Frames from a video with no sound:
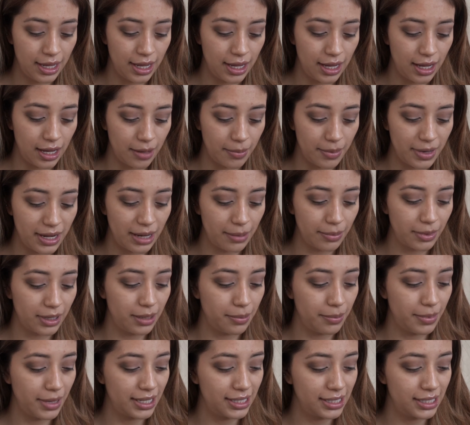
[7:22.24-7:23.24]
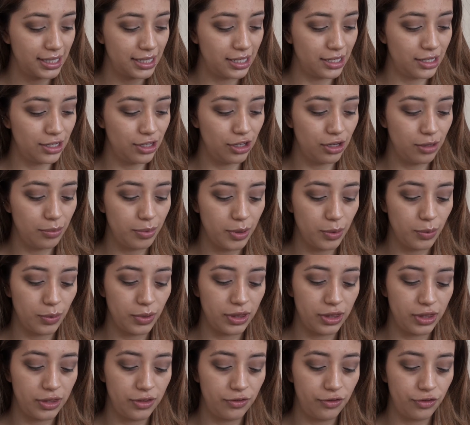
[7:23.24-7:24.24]
And I'm going to mix it in a little bit with
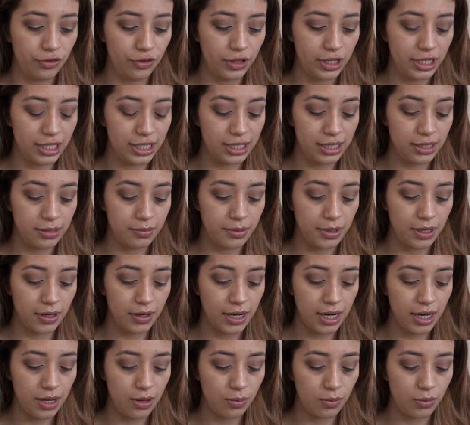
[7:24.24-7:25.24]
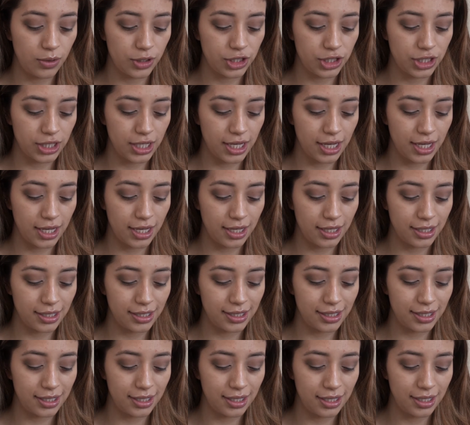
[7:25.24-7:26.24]
Free Spirit, which
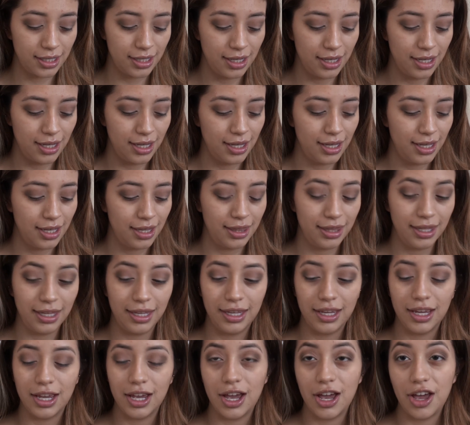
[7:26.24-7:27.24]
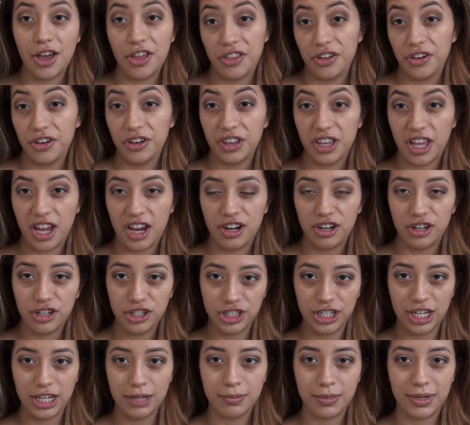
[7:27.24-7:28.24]
is the other lighter
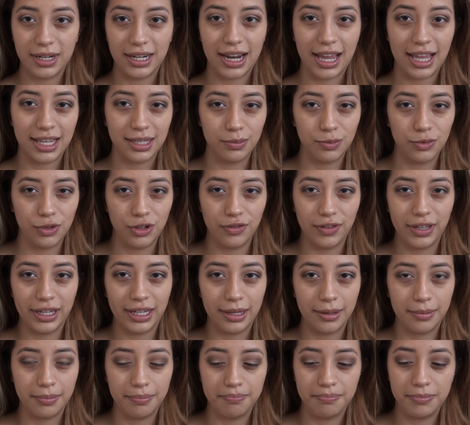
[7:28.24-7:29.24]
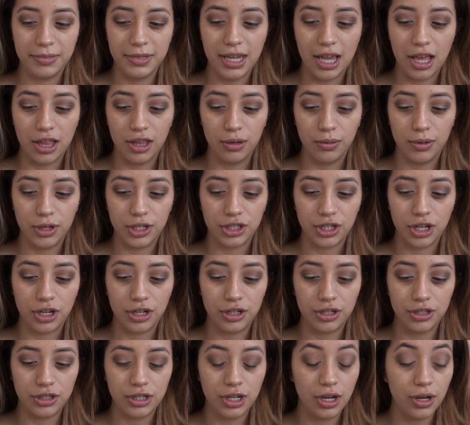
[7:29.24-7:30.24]
shade, but it has more of like a yellowish
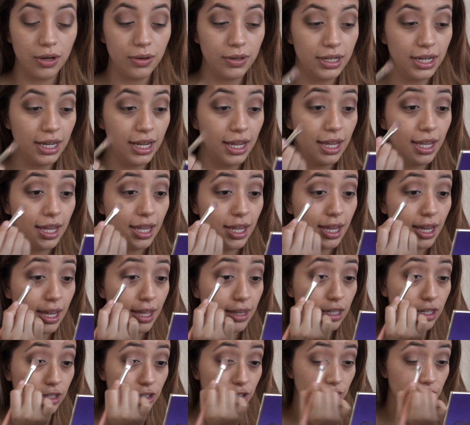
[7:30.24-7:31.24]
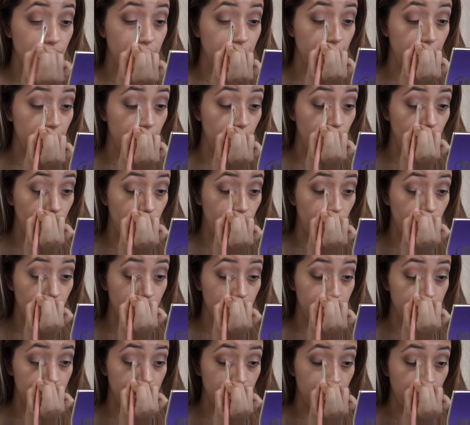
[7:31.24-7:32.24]
undertone. And then you're just going to
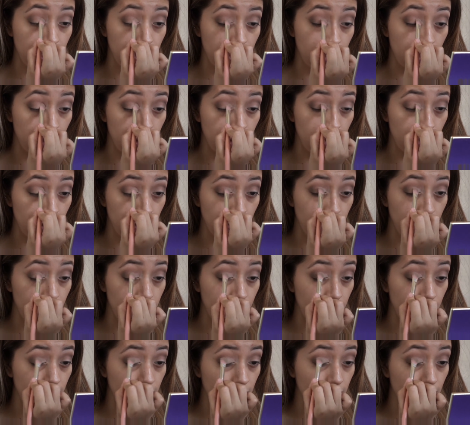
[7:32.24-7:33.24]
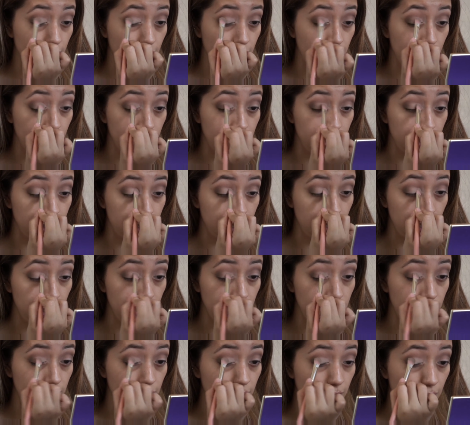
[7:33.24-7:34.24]
focus it on this
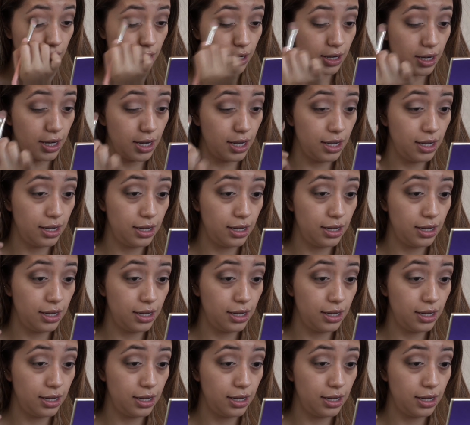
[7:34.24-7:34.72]
center area.